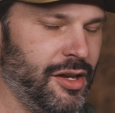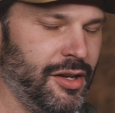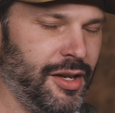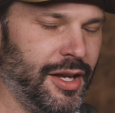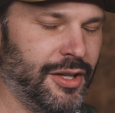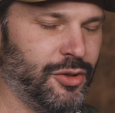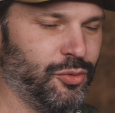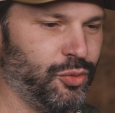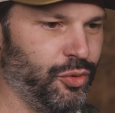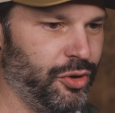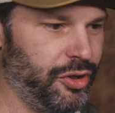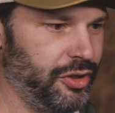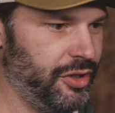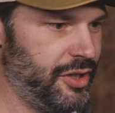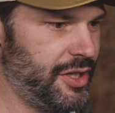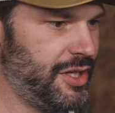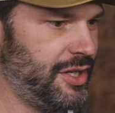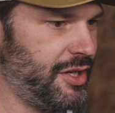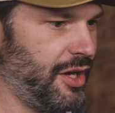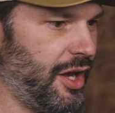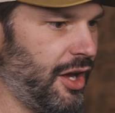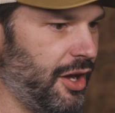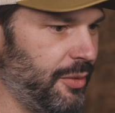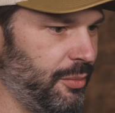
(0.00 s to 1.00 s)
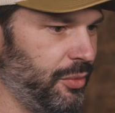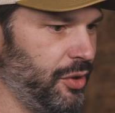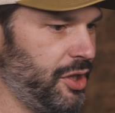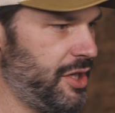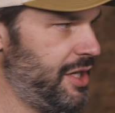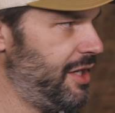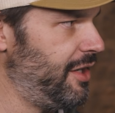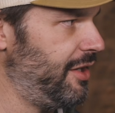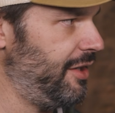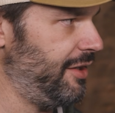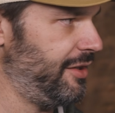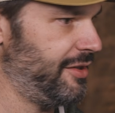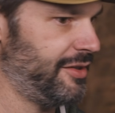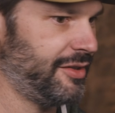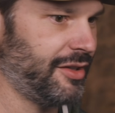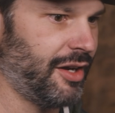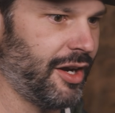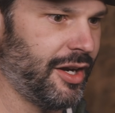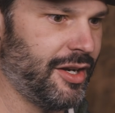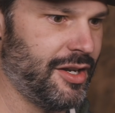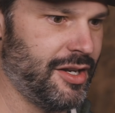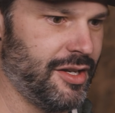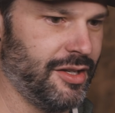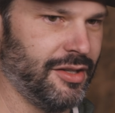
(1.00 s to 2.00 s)
It's really humbling and
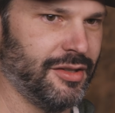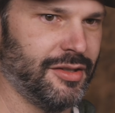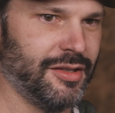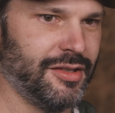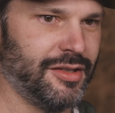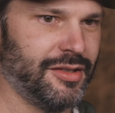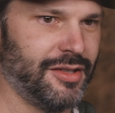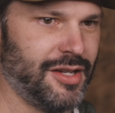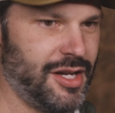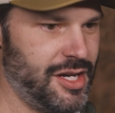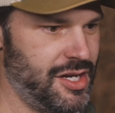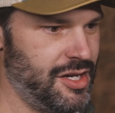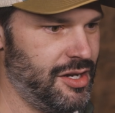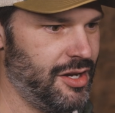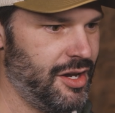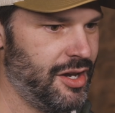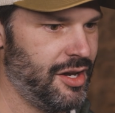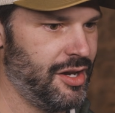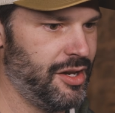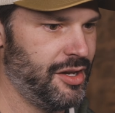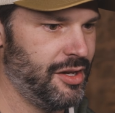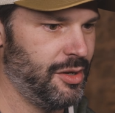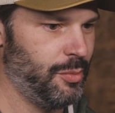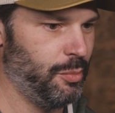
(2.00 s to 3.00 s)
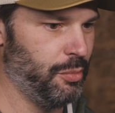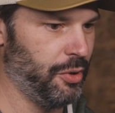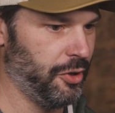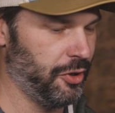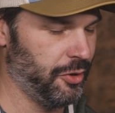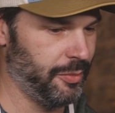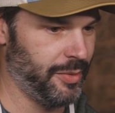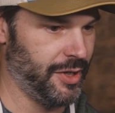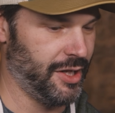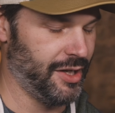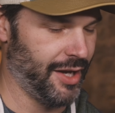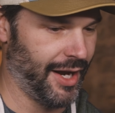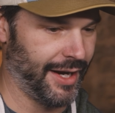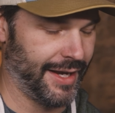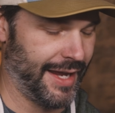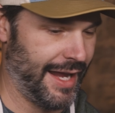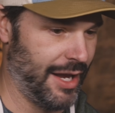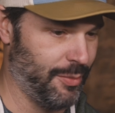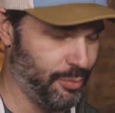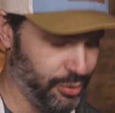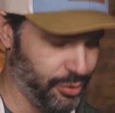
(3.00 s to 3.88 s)
exciting to see bourbon. I can't